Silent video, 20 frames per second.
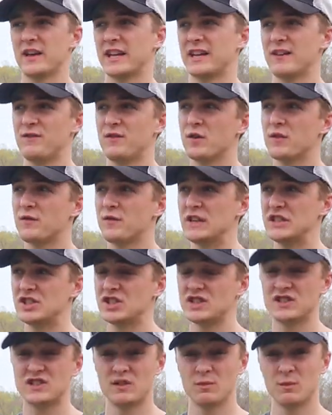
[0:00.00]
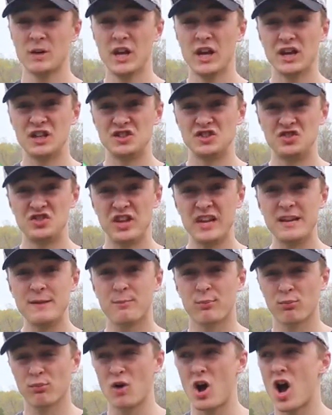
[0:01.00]
Like if you're fishing some
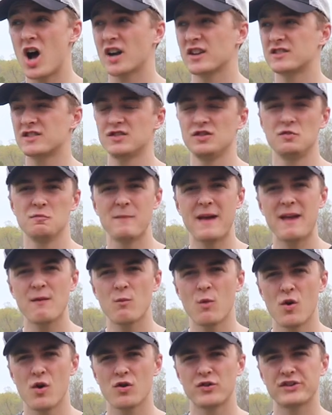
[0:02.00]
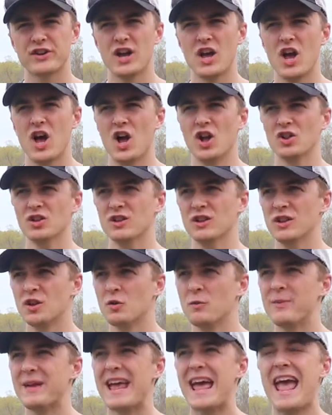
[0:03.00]
deep rocks, you may want a
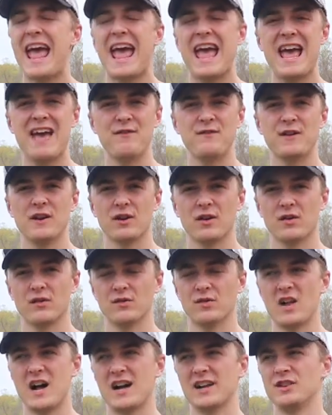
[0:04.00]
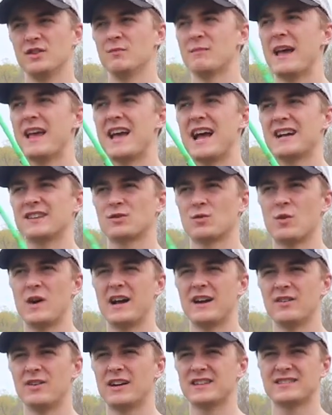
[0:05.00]
little bit heavier of line. You may ask,
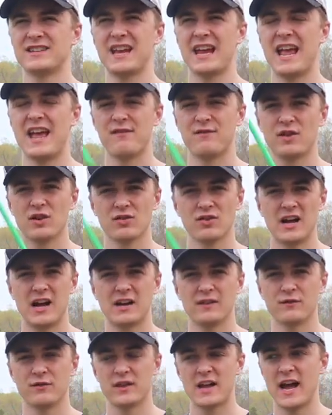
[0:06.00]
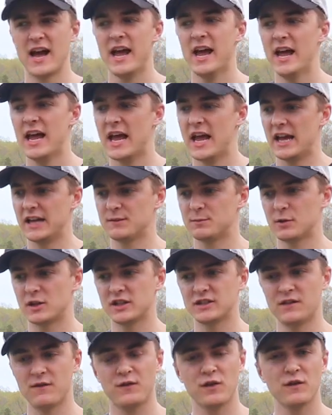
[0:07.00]
why do I say heavier line for that? Is
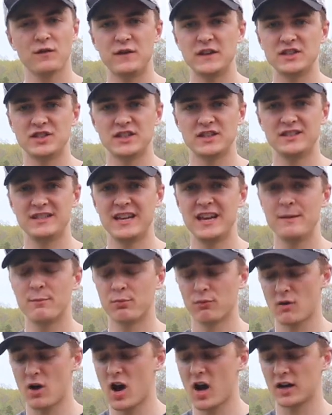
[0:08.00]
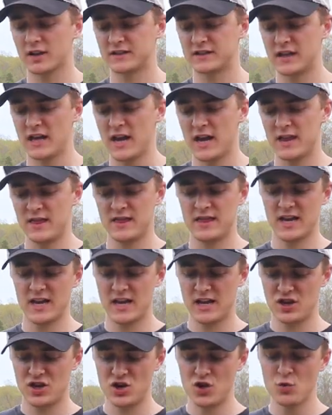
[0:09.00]
because if you're fishing deep rocks,
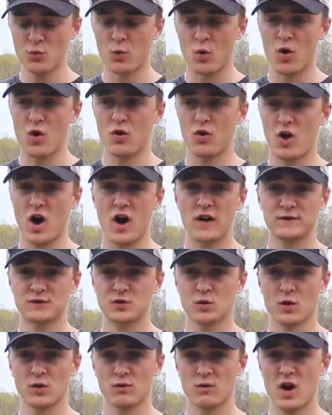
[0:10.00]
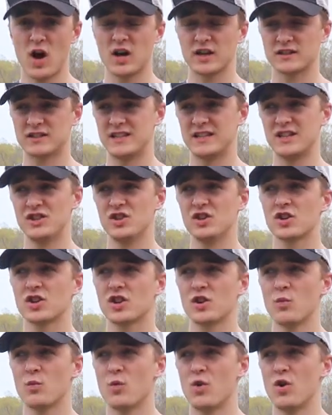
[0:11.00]
then you want offshore rocks, then you're
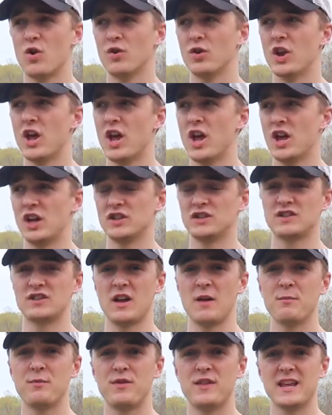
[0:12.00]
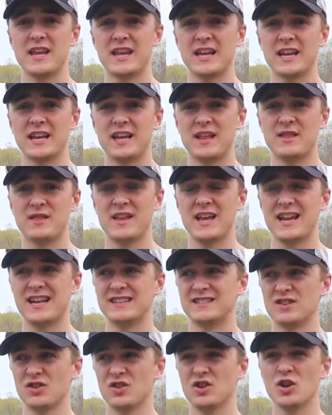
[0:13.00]
going to want something that
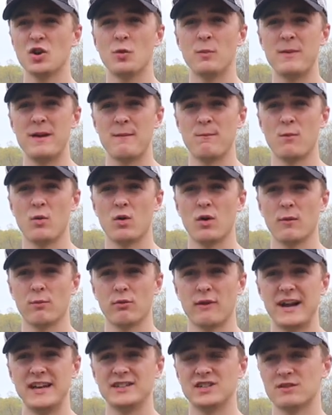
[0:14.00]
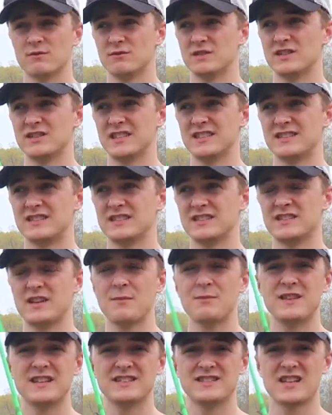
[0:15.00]
is a little bit more abrasion resistant,
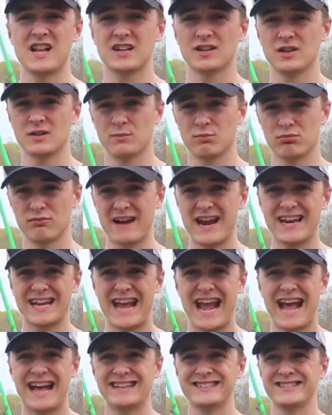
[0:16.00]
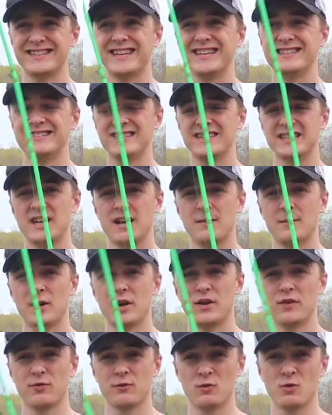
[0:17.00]
something that's not going to break as easy
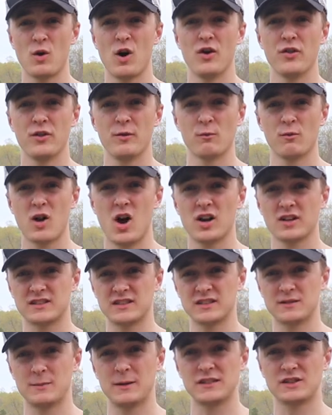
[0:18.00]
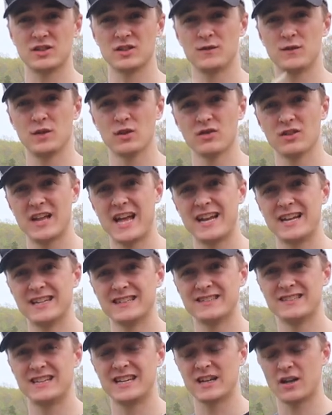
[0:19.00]
coming through all them rocks, especially if you're letting
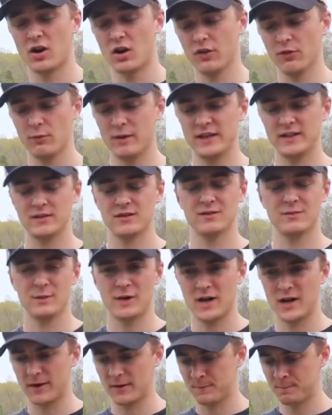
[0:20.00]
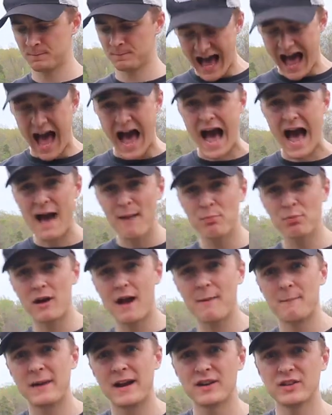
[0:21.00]
it sink all the way to the bottom. I
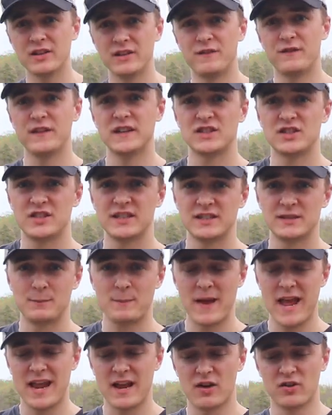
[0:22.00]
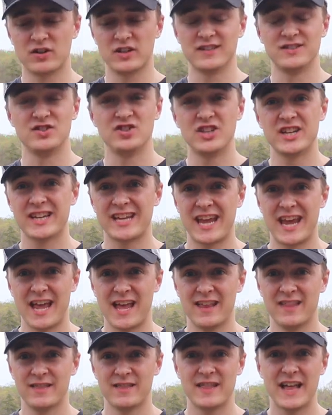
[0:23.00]
primarily fish this bait on a jig
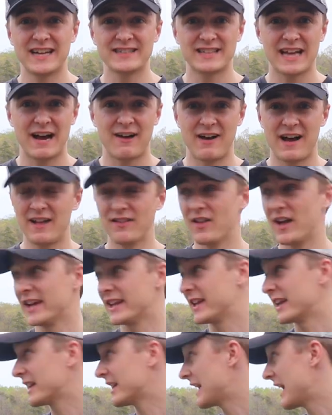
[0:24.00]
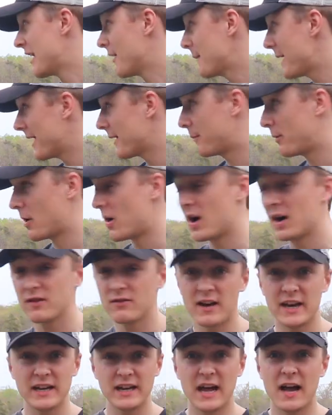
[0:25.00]
head. That's how I like it. Now I'm at a
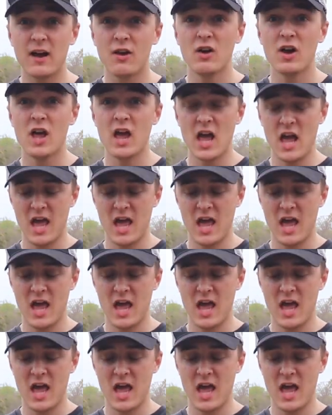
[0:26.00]
pond right now.